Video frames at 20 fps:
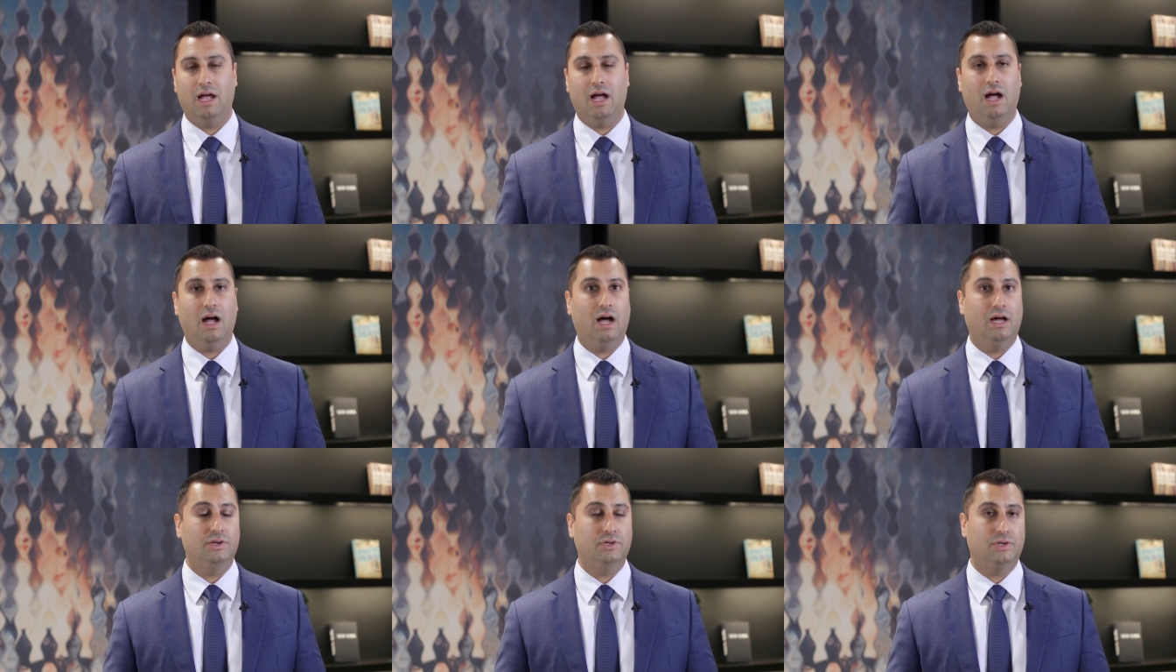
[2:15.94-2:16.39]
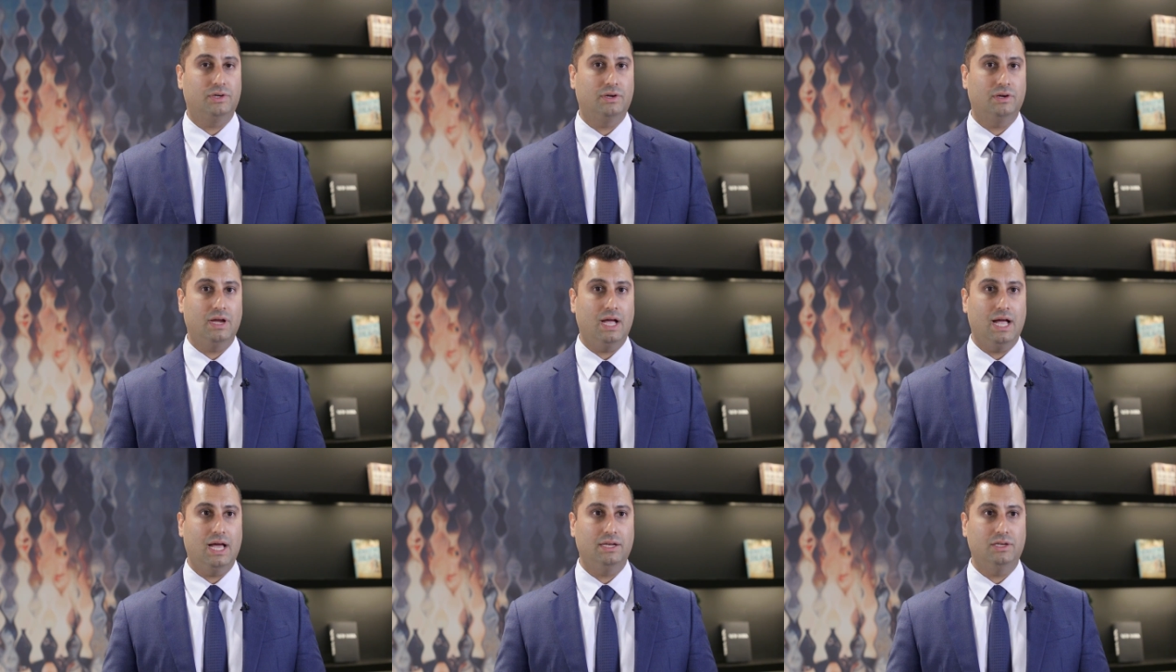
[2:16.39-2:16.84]

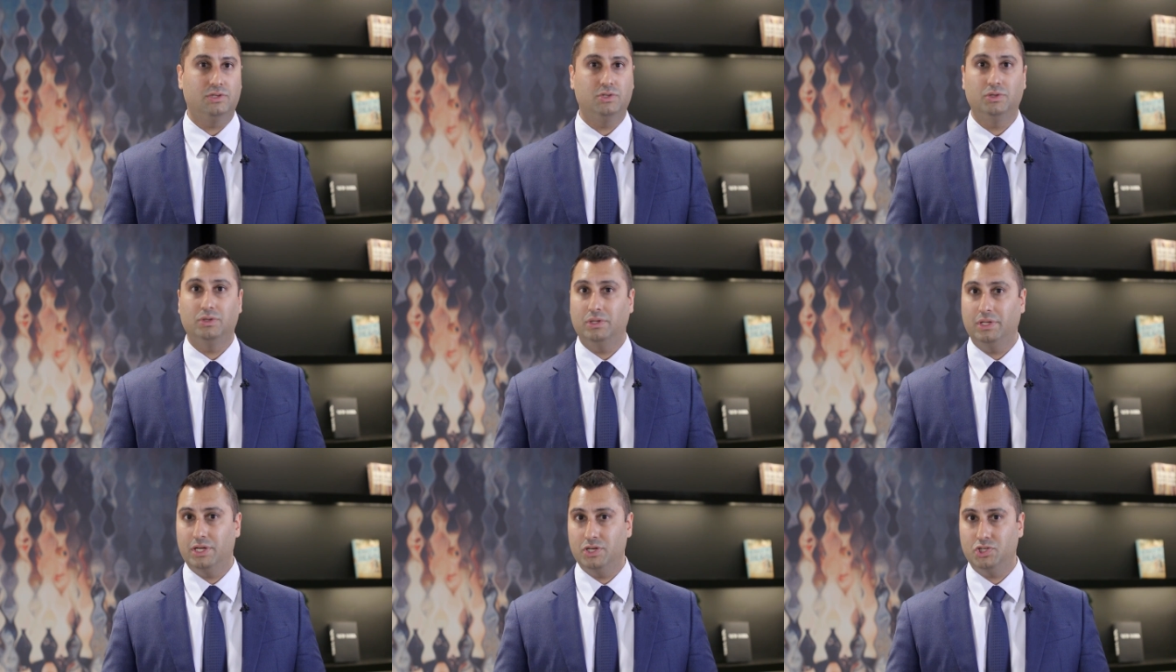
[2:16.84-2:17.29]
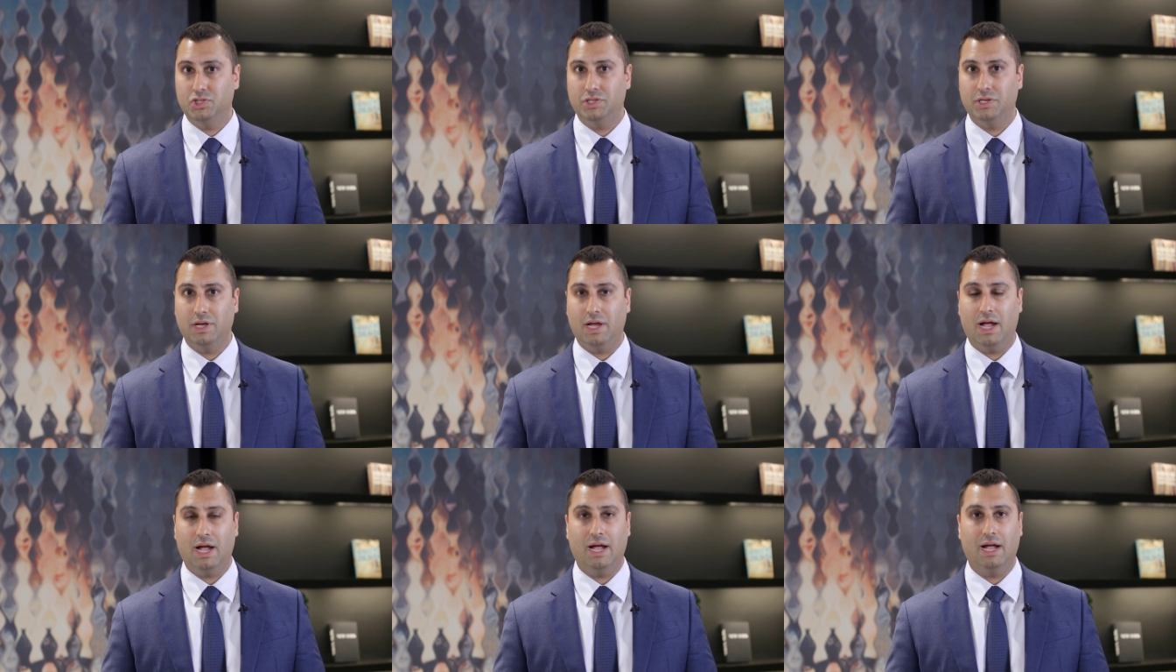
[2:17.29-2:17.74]
under the tutelage
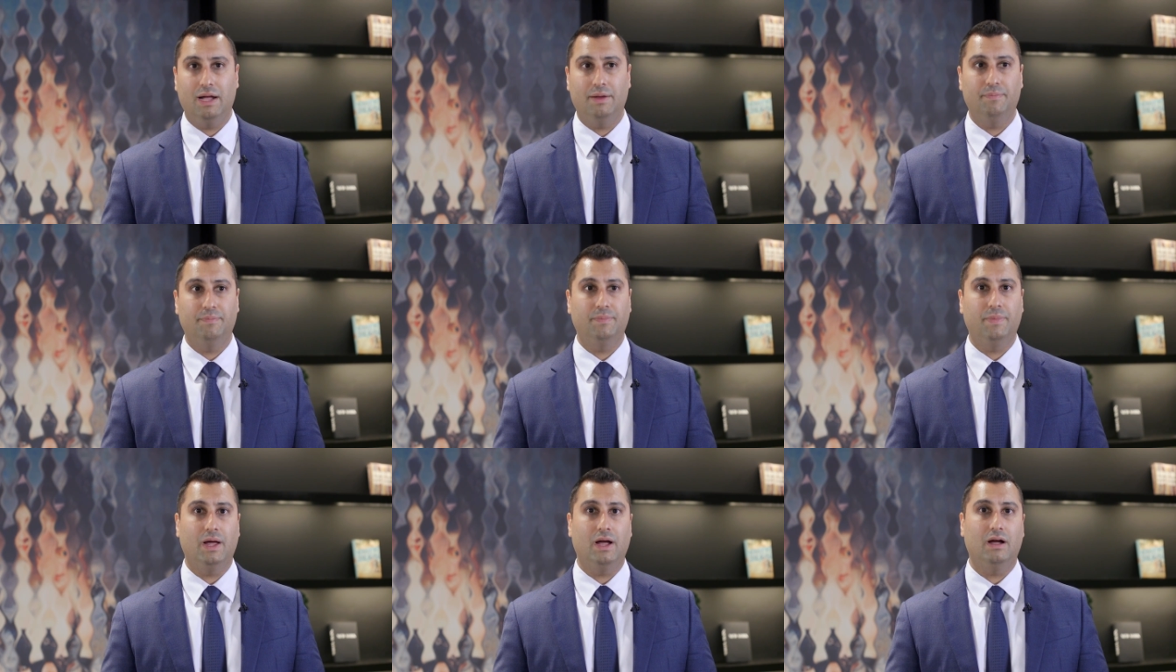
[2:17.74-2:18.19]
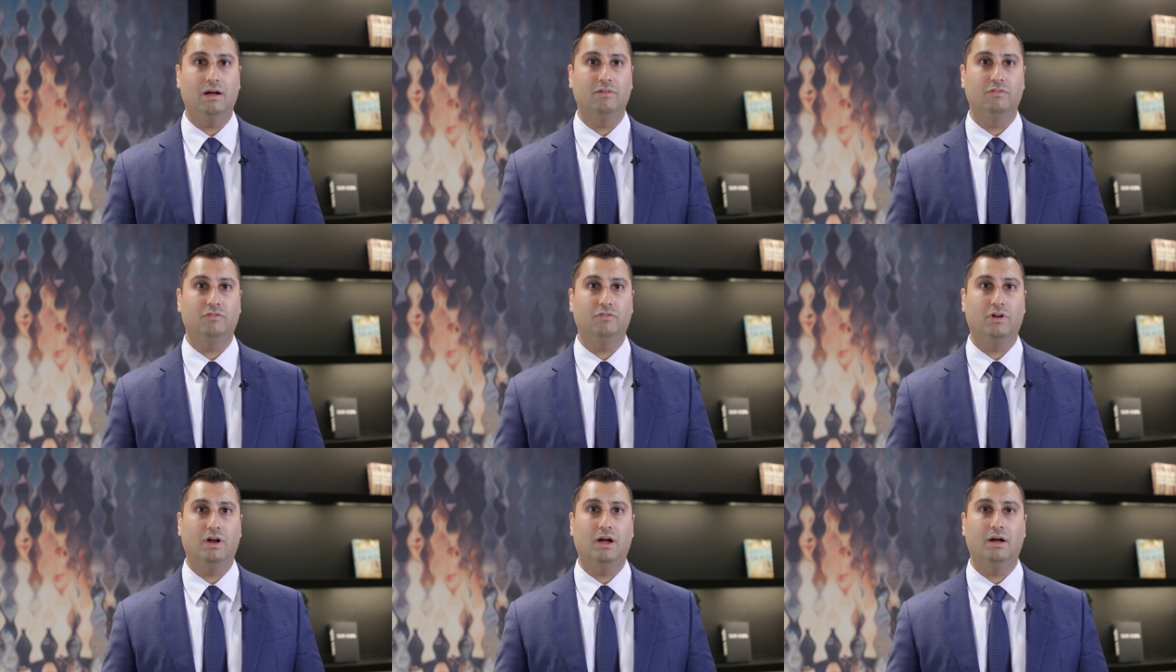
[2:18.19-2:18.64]

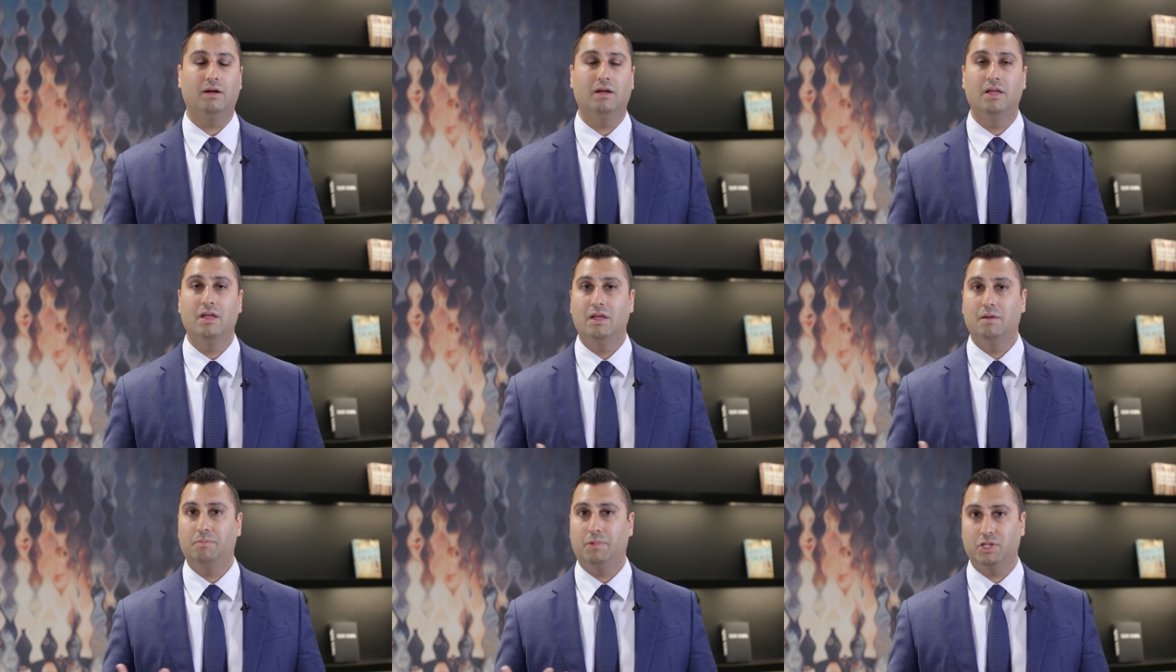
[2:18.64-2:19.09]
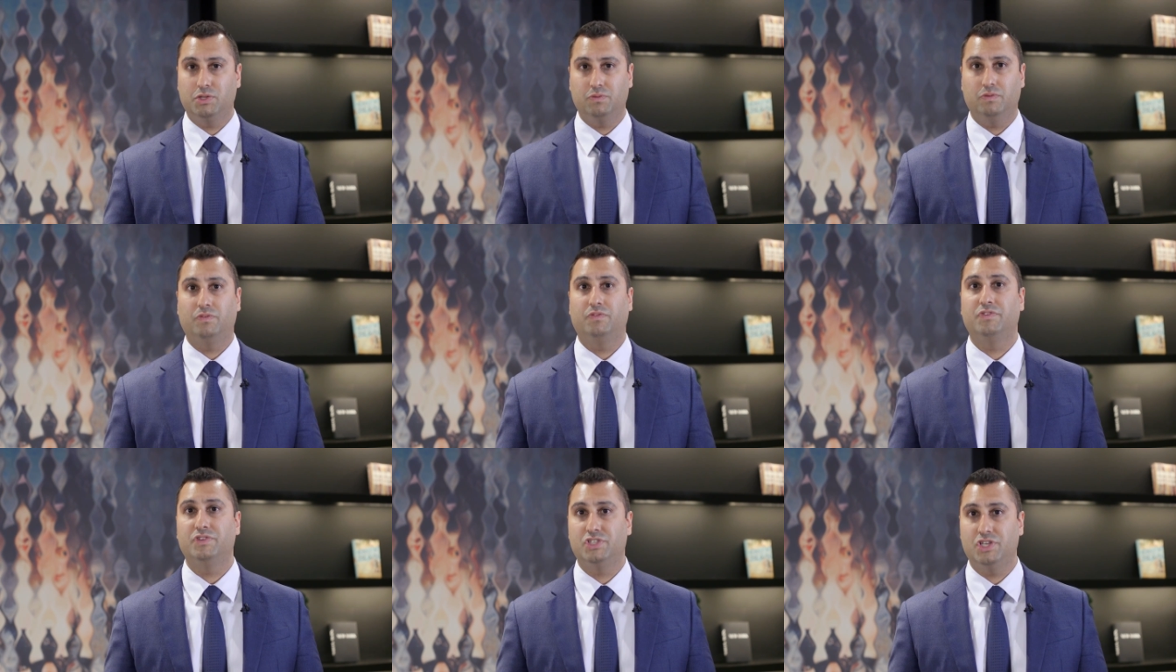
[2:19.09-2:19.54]
of
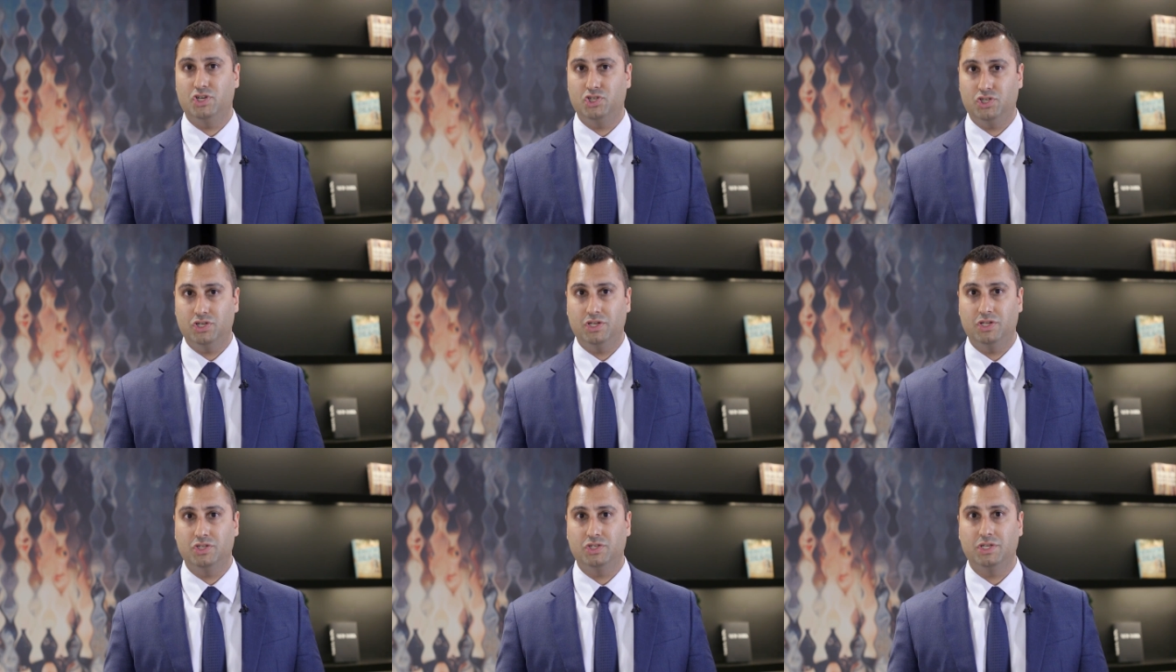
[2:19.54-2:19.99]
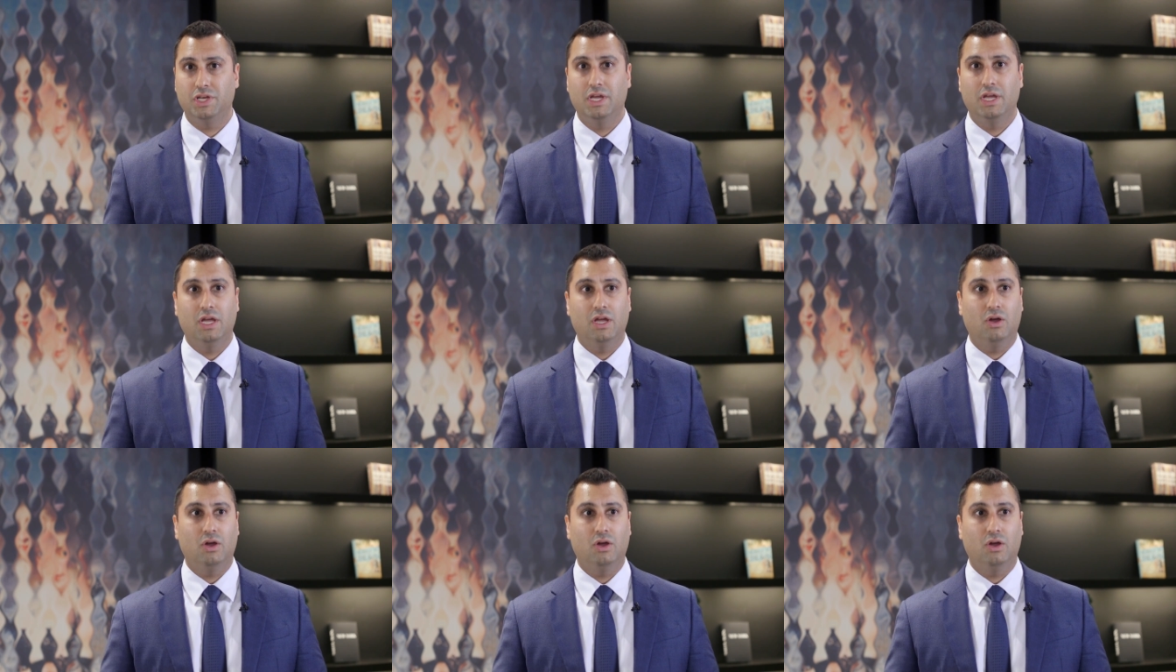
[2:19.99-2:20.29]
multiple physicians